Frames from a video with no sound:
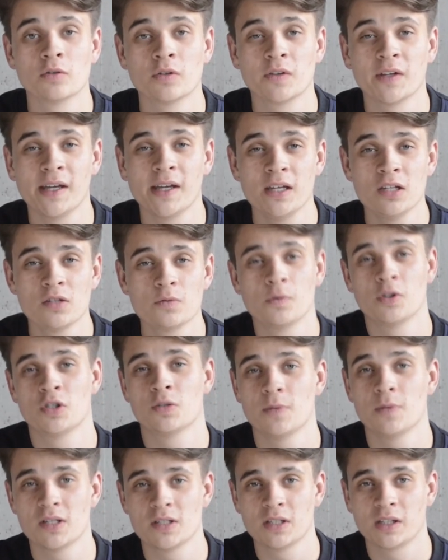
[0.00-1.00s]
case,
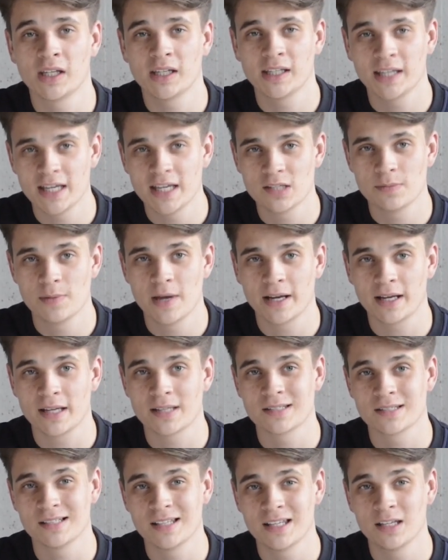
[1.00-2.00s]
which means that the case back
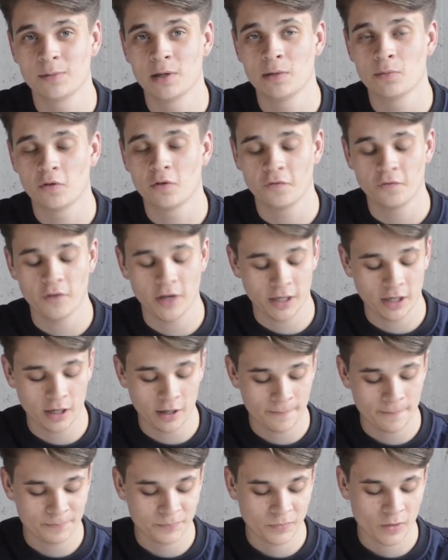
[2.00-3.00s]
is a little bit more thicker.
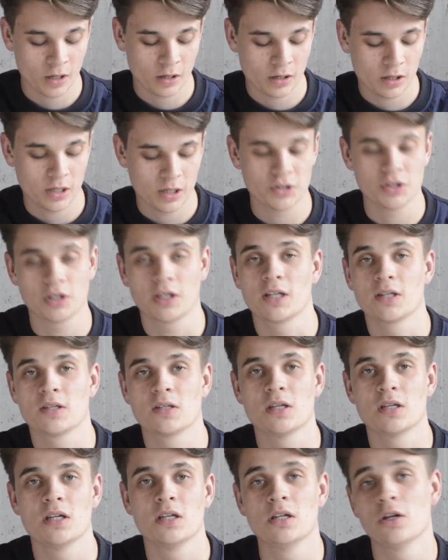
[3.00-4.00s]
And as you can
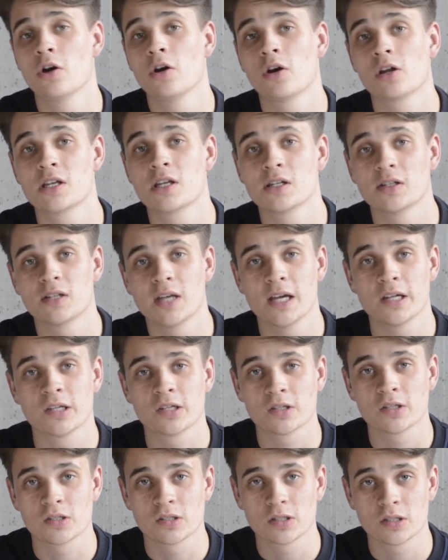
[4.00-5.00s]
see, the earlier
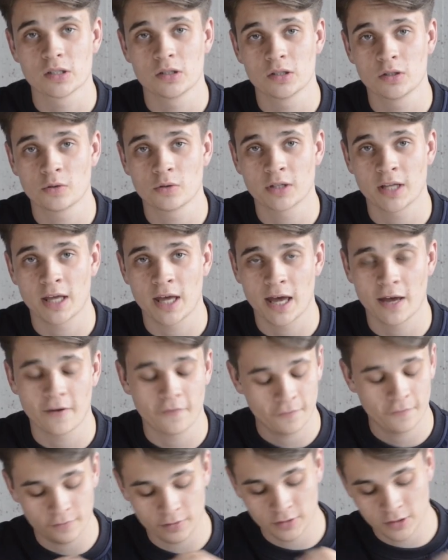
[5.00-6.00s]
Datejusts don't have the